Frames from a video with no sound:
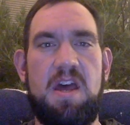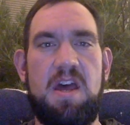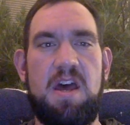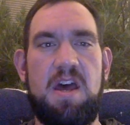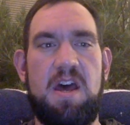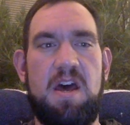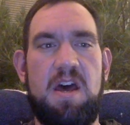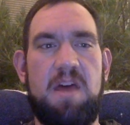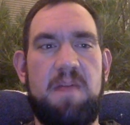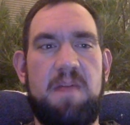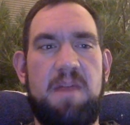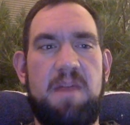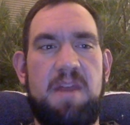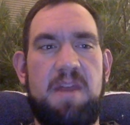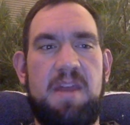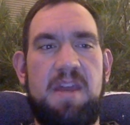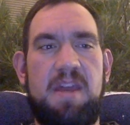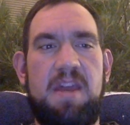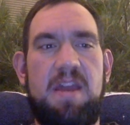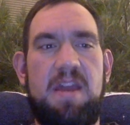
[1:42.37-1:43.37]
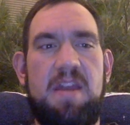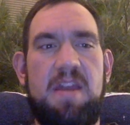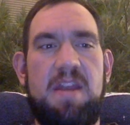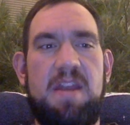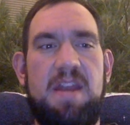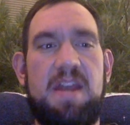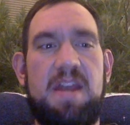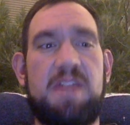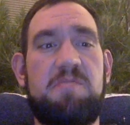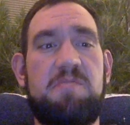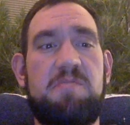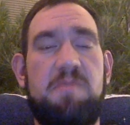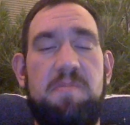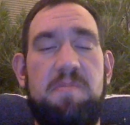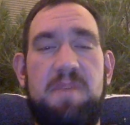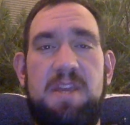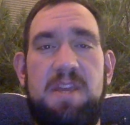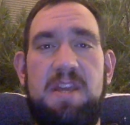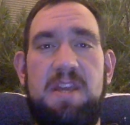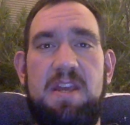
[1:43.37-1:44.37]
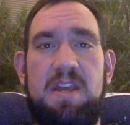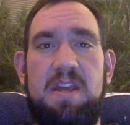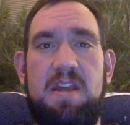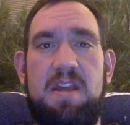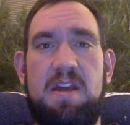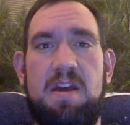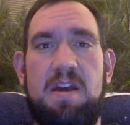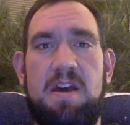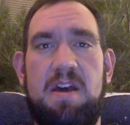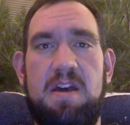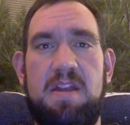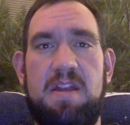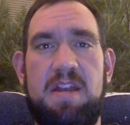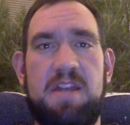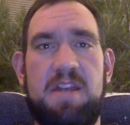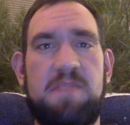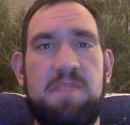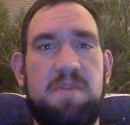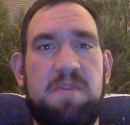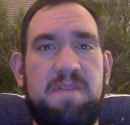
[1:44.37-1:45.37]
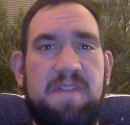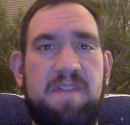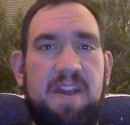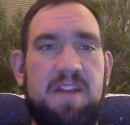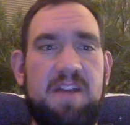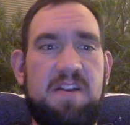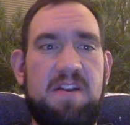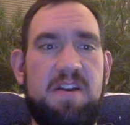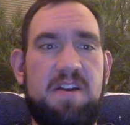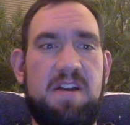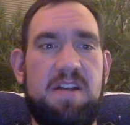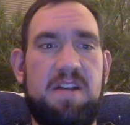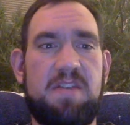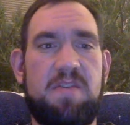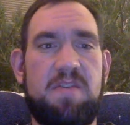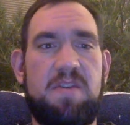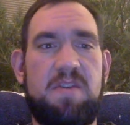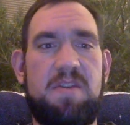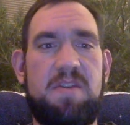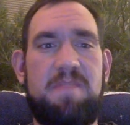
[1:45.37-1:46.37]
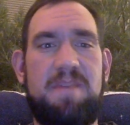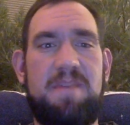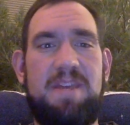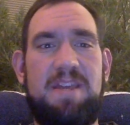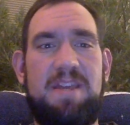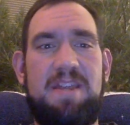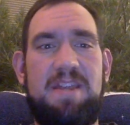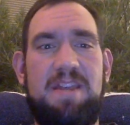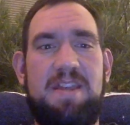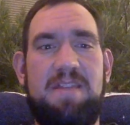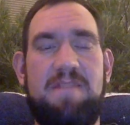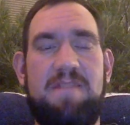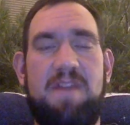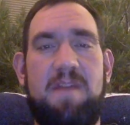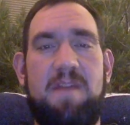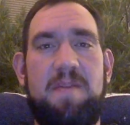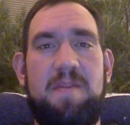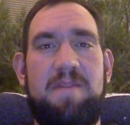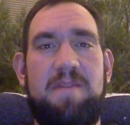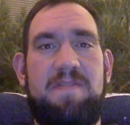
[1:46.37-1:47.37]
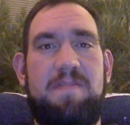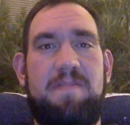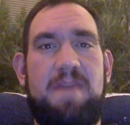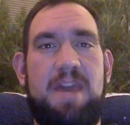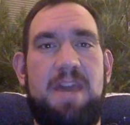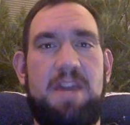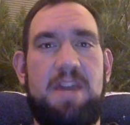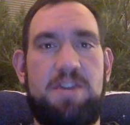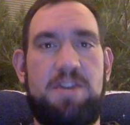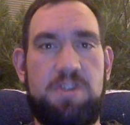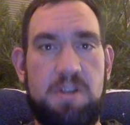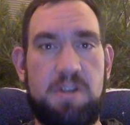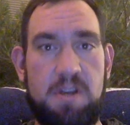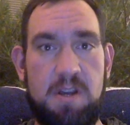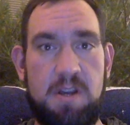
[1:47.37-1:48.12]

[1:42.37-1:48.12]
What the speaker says: And again, the next would be the next risk factor is going to be the environment of the match.